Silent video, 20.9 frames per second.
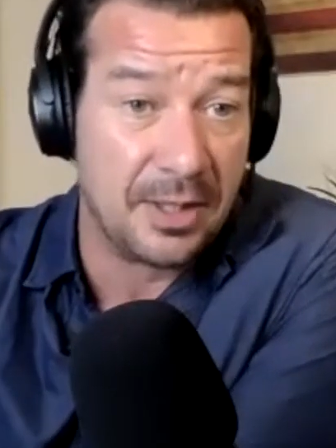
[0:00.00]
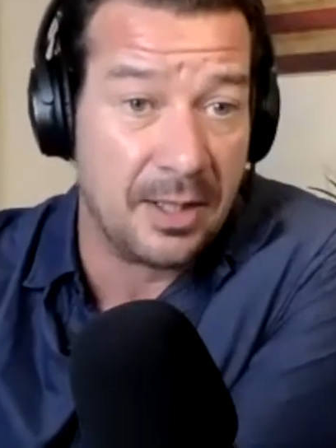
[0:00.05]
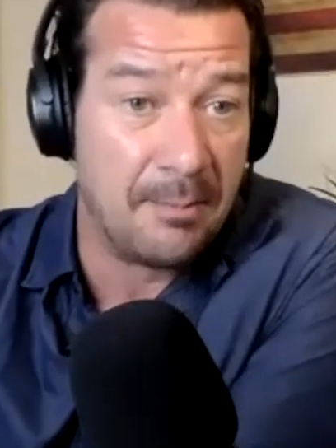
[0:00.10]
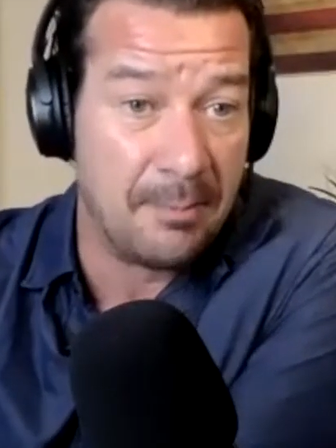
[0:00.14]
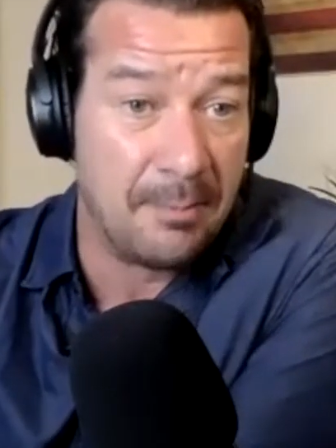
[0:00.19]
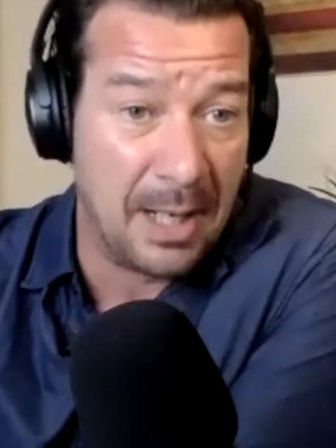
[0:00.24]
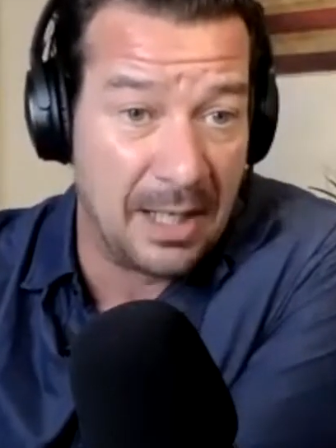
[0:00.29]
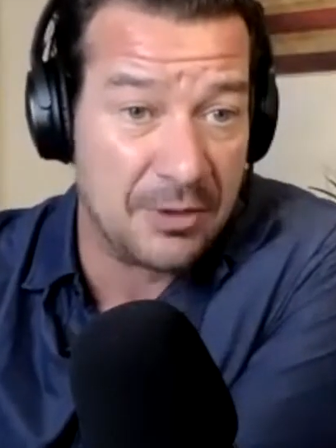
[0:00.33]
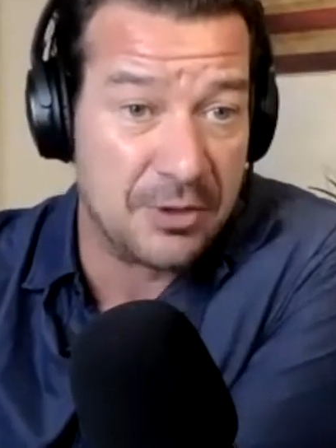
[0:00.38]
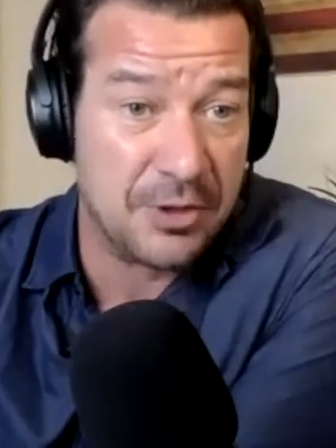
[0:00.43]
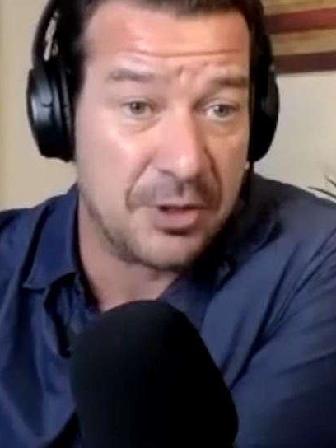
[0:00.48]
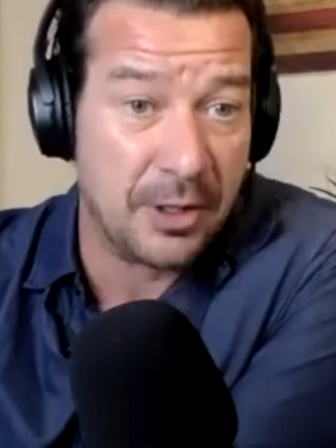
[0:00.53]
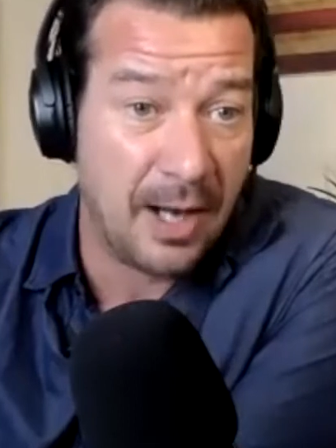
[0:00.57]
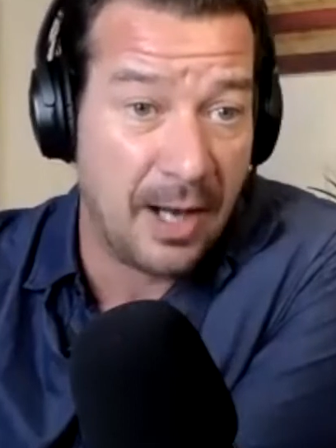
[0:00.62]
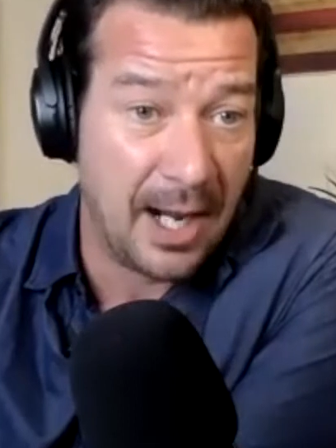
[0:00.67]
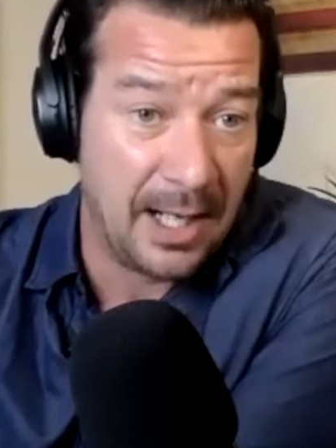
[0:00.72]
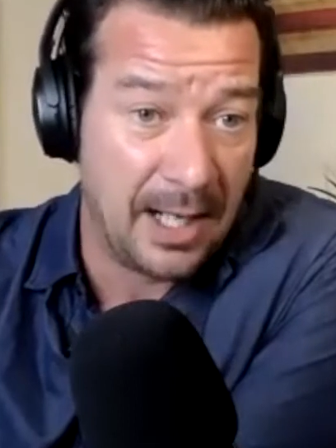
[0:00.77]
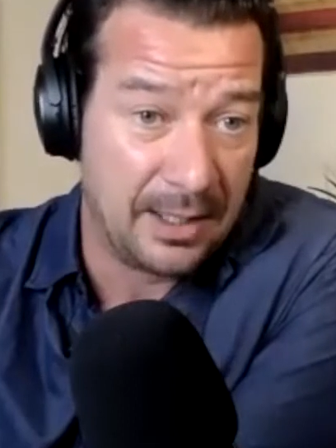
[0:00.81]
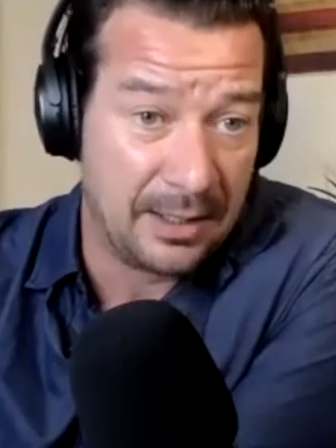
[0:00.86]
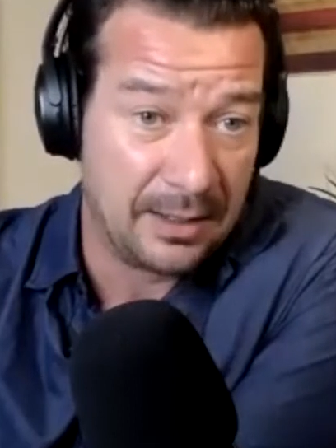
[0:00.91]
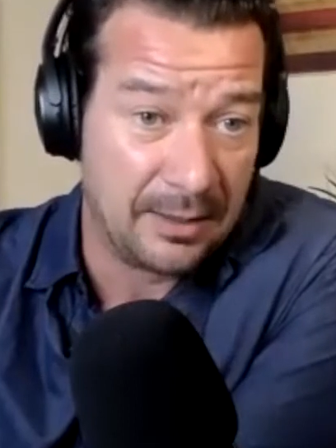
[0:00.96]
a monster
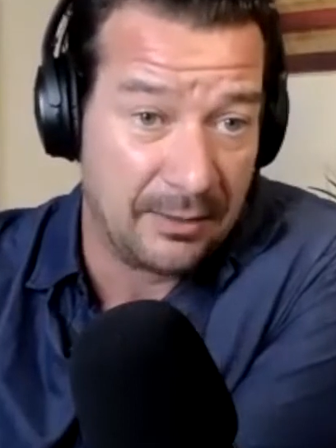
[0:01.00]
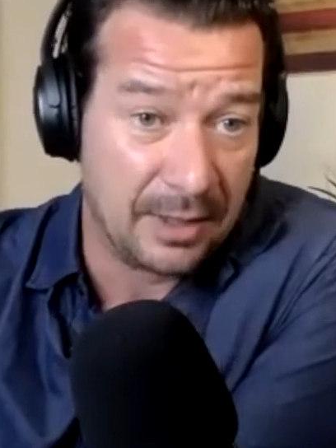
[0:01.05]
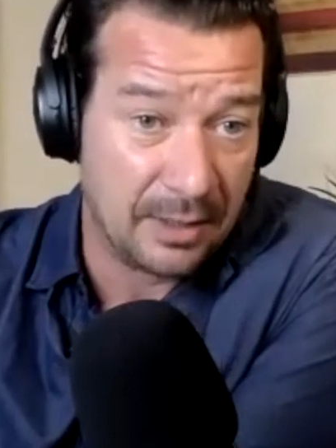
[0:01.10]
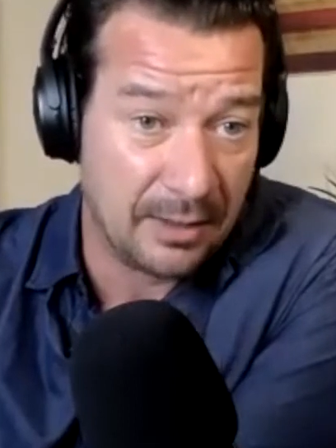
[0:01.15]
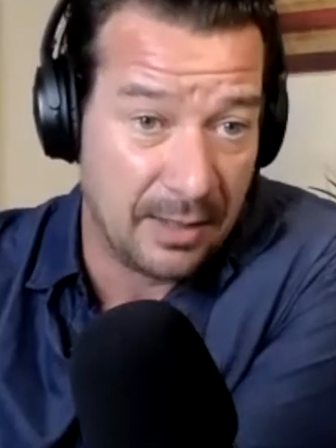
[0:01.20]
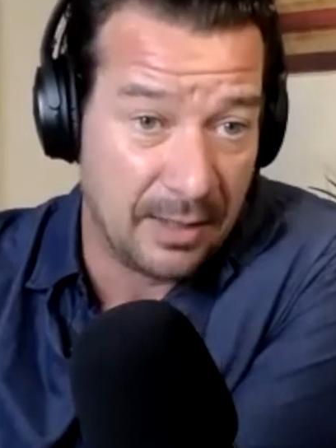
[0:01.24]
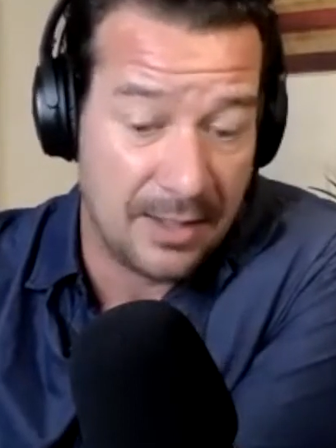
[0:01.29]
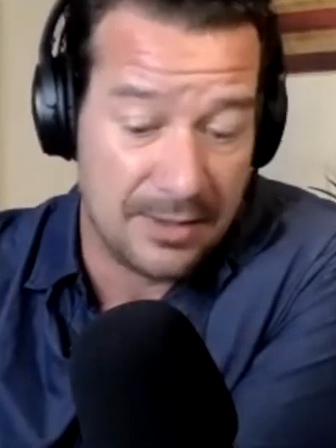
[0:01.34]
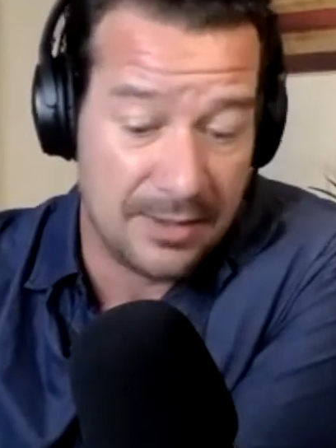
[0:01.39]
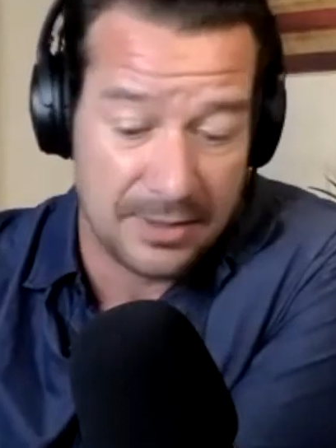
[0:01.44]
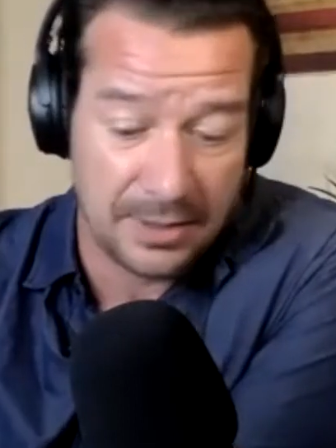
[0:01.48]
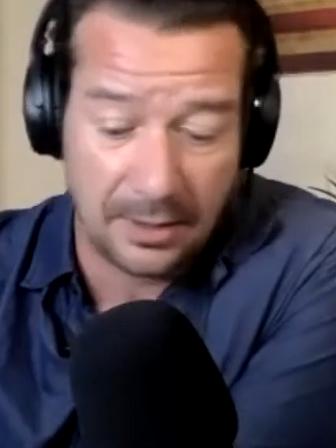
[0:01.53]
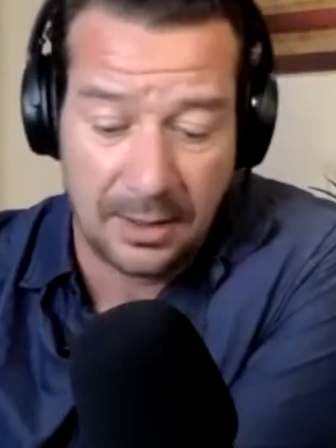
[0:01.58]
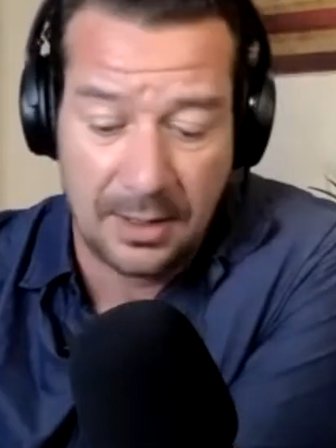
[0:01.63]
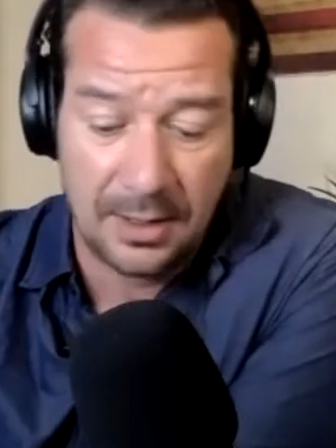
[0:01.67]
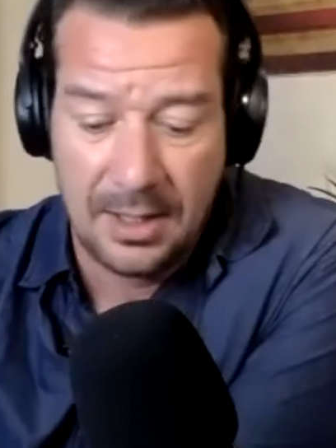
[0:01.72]
hiding in the closet.